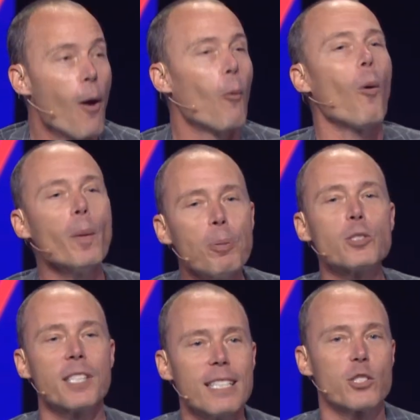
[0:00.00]
What
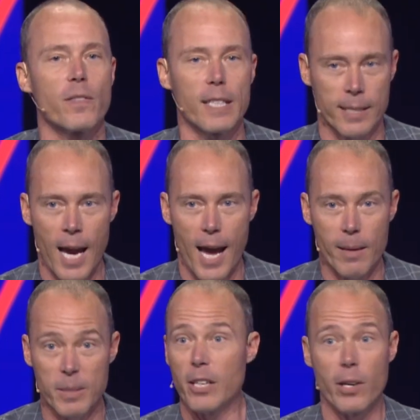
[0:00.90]
percentage of the
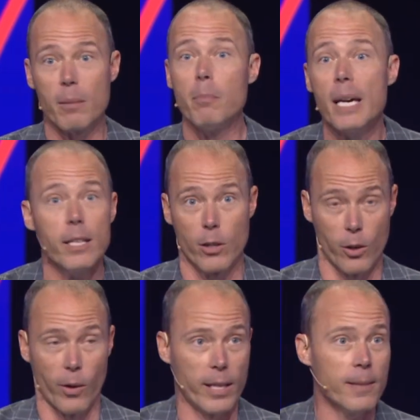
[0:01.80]
time during meet and
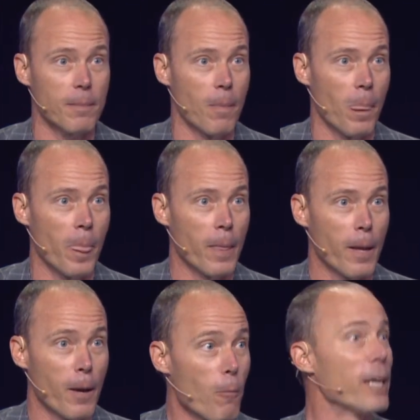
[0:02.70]
greet,
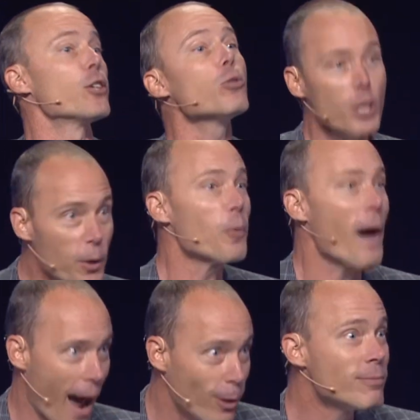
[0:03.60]
when you turn
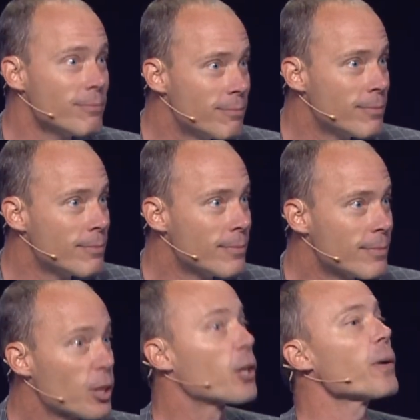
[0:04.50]
around
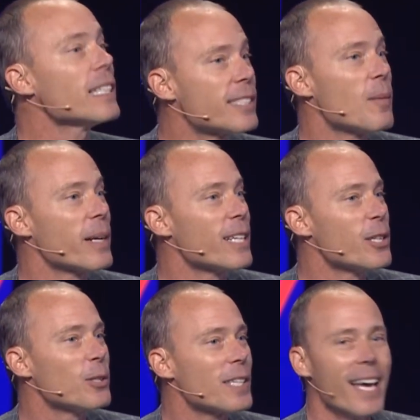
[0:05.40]
to greet somebody and
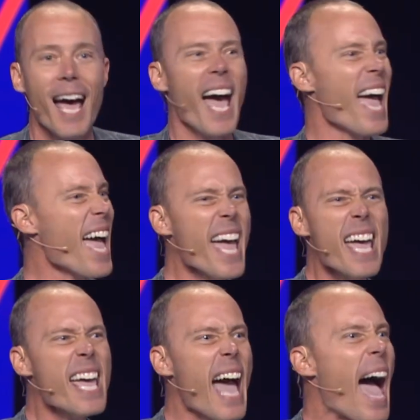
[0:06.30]
you say,
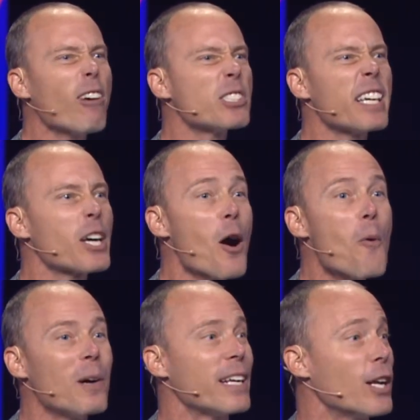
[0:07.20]
hey, how's it
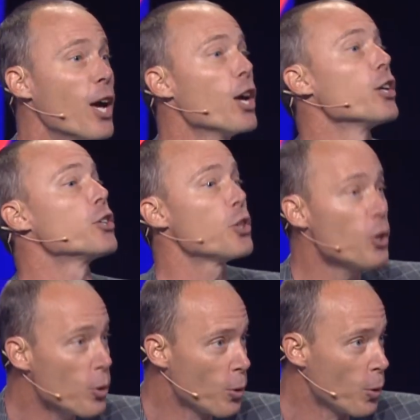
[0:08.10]
going?
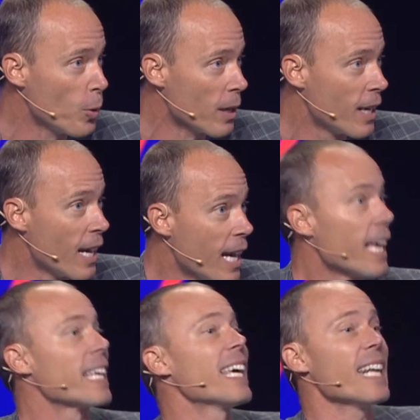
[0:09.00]
You
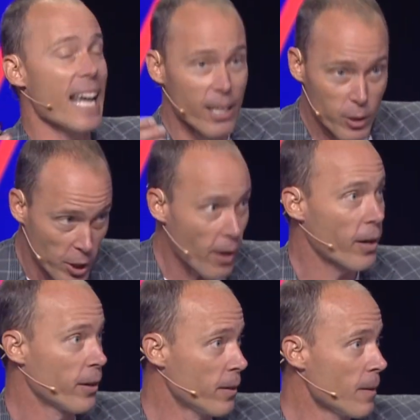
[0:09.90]
get in
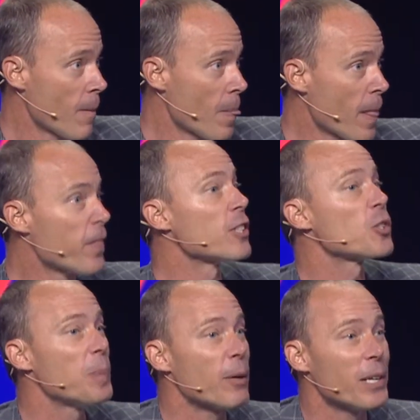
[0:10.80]
turn the
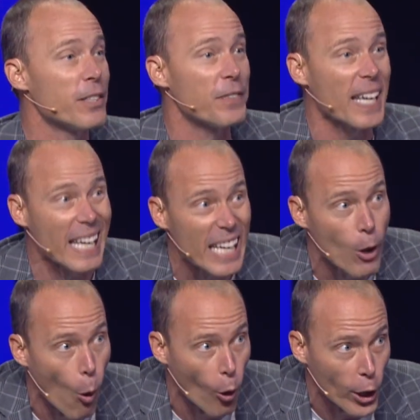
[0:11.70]
spirit of
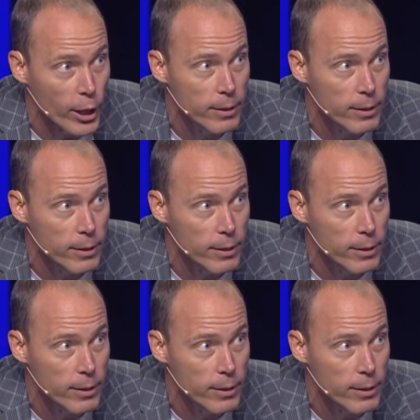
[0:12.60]
Eeyore.